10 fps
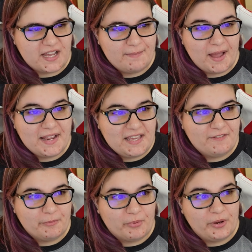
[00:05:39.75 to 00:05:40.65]
I might
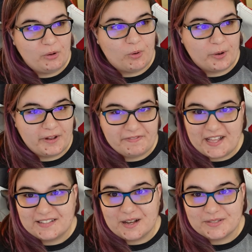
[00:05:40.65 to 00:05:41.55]
even pre-order it.
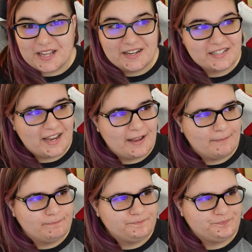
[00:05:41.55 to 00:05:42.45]
That's how psyched I am.